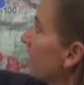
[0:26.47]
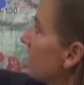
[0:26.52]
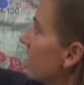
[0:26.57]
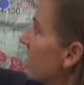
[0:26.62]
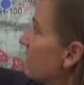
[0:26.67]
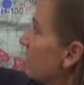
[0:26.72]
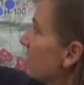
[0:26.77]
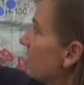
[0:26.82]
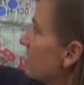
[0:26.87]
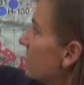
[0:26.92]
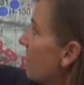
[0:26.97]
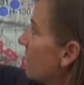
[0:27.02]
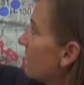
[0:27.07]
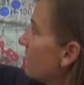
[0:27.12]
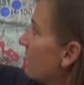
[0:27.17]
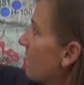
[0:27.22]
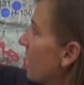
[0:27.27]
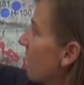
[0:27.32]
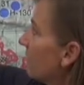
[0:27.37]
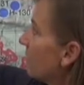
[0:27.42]
As we talked
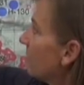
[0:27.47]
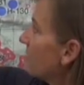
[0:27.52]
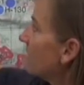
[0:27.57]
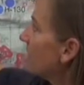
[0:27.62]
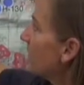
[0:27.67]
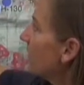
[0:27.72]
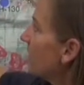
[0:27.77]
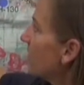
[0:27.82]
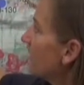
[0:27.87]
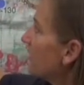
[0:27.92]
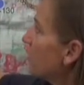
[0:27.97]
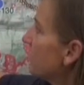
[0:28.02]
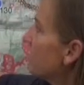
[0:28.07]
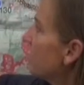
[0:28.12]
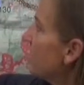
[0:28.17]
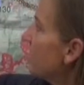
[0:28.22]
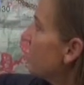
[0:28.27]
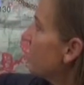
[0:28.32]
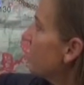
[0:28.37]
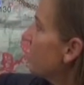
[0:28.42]
about earlier
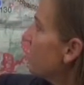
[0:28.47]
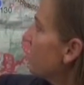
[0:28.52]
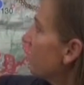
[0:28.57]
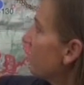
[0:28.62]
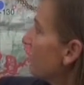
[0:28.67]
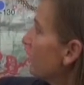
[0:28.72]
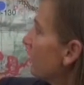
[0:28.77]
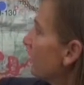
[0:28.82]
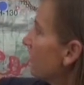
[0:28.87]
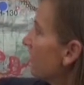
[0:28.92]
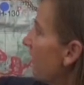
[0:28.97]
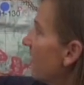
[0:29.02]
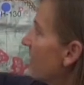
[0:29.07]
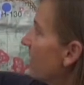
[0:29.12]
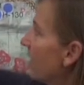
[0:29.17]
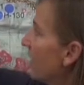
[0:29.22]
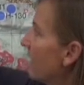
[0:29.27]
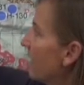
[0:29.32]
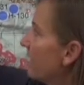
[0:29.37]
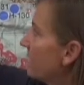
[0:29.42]
today, the
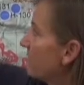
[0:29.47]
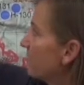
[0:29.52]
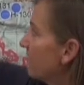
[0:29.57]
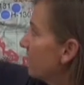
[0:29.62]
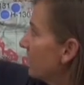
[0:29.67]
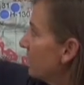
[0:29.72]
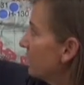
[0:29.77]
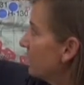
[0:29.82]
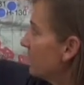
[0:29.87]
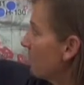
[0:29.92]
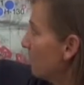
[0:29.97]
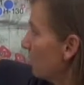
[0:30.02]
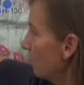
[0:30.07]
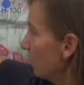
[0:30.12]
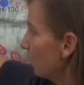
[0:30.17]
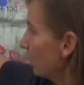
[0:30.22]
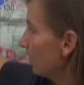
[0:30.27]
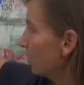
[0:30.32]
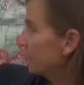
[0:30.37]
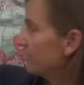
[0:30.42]
fire has been
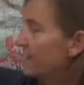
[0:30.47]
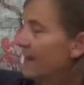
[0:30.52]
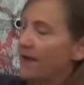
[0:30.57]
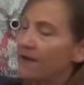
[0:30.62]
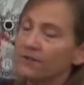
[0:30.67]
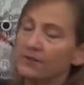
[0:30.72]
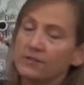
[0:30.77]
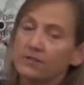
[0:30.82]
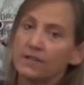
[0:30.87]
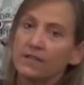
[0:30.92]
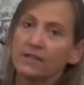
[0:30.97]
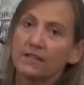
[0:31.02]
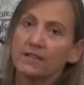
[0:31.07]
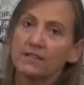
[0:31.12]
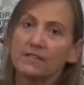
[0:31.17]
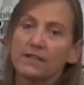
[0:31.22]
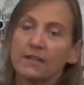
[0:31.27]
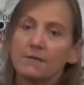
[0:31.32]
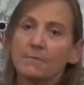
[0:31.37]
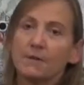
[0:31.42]
pulled down to the
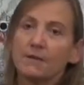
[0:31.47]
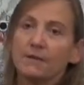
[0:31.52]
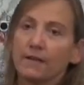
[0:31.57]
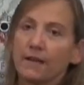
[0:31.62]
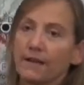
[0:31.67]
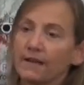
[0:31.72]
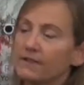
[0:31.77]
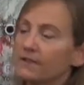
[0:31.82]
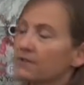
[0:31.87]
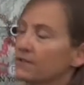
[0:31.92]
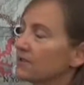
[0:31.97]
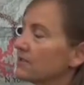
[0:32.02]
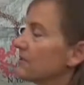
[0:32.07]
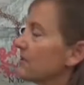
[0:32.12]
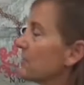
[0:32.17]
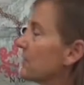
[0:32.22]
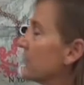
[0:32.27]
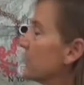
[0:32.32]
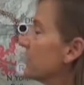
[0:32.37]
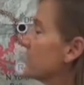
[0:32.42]
containment lines. It's
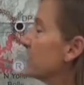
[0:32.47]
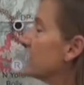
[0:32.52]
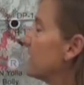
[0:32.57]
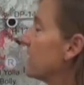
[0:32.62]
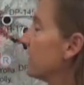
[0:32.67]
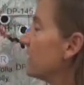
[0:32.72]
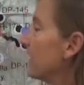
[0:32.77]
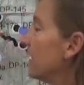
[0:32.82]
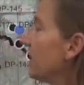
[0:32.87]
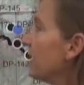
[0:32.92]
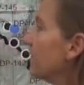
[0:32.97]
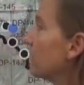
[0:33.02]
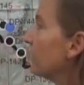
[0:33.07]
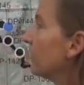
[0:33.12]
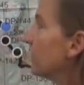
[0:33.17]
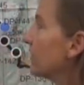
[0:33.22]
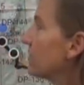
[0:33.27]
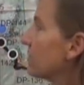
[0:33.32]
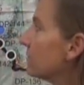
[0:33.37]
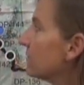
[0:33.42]
still sitting there. It
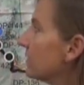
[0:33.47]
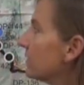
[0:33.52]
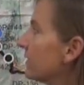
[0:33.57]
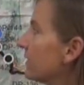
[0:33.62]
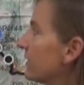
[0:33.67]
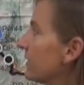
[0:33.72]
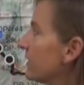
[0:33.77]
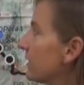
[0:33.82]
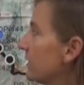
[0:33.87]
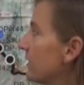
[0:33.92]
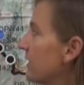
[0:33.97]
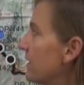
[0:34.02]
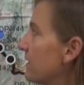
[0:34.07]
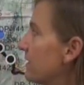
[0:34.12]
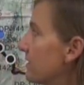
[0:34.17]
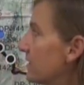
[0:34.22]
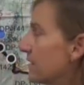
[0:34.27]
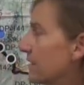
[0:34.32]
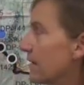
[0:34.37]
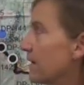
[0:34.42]
looks really
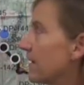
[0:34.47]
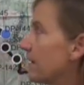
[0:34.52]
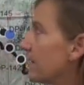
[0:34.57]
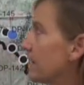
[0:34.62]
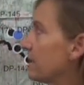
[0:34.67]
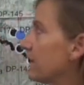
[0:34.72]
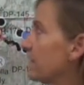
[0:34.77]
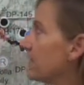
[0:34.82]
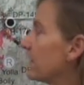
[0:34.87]
good. Got a